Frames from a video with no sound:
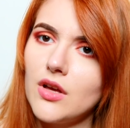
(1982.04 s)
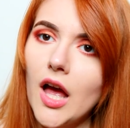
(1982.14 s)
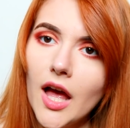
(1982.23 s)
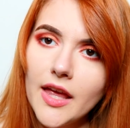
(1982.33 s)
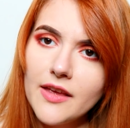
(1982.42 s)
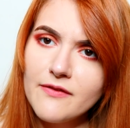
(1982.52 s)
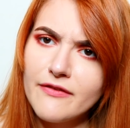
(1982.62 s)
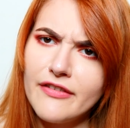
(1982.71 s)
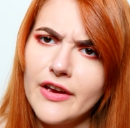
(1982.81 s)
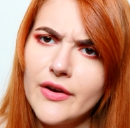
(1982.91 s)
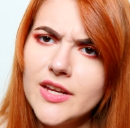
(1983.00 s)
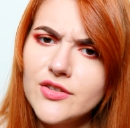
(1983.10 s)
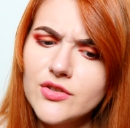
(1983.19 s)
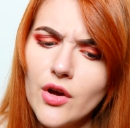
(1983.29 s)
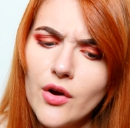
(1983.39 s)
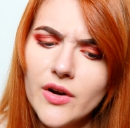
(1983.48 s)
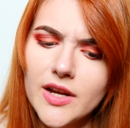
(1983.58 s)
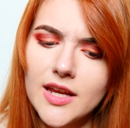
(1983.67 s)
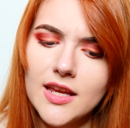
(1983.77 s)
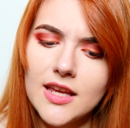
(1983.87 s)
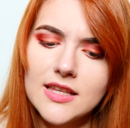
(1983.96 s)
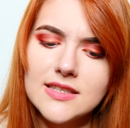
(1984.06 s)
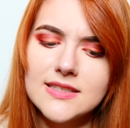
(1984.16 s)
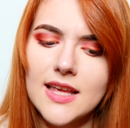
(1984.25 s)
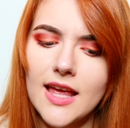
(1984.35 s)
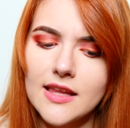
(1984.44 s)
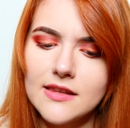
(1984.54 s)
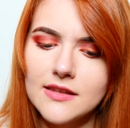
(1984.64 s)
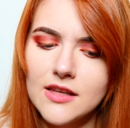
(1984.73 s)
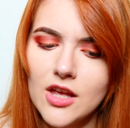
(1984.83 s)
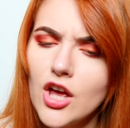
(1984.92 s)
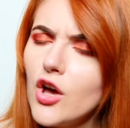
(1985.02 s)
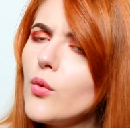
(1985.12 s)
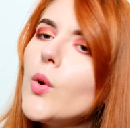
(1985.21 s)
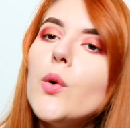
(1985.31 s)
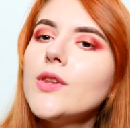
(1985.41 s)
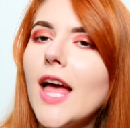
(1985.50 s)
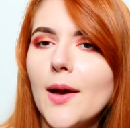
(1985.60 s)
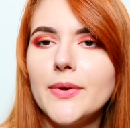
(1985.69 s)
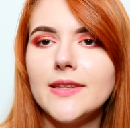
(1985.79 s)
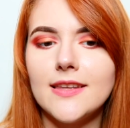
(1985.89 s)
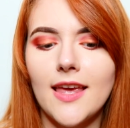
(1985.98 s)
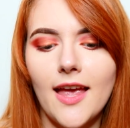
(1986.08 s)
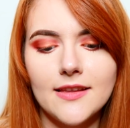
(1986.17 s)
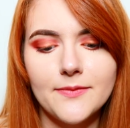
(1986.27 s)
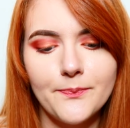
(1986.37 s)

I am very sorry," he said. "Won't happen again."